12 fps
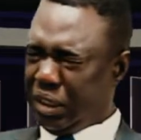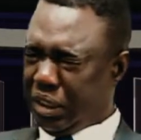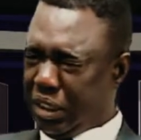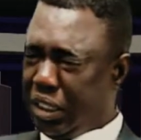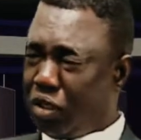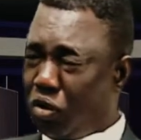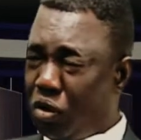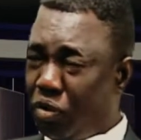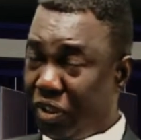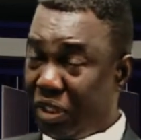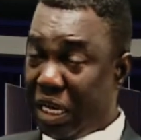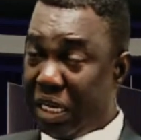Kikon
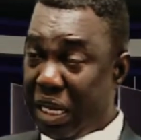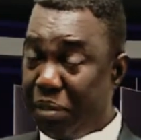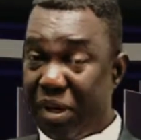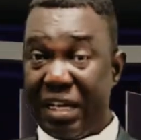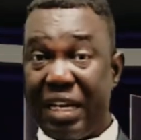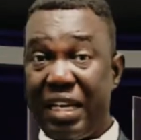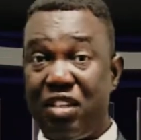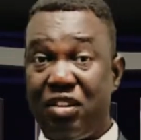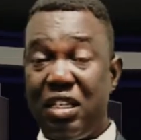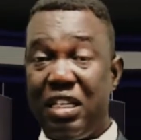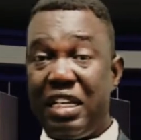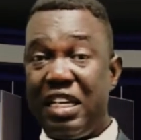talabra.
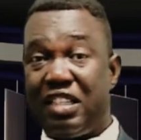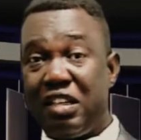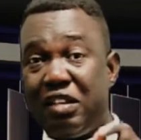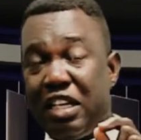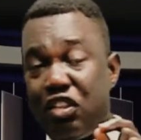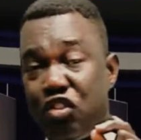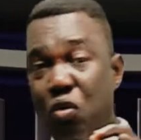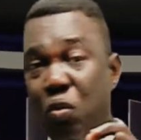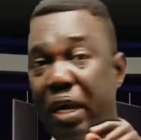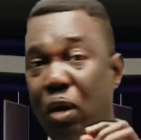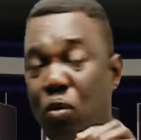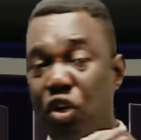There's someone
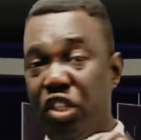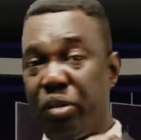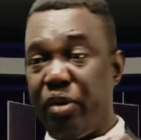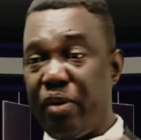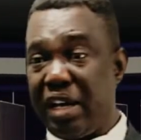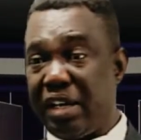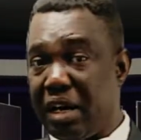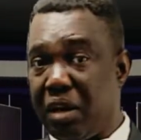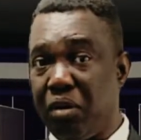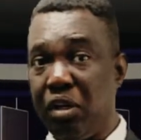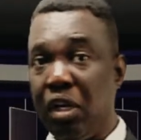you're watching me right now.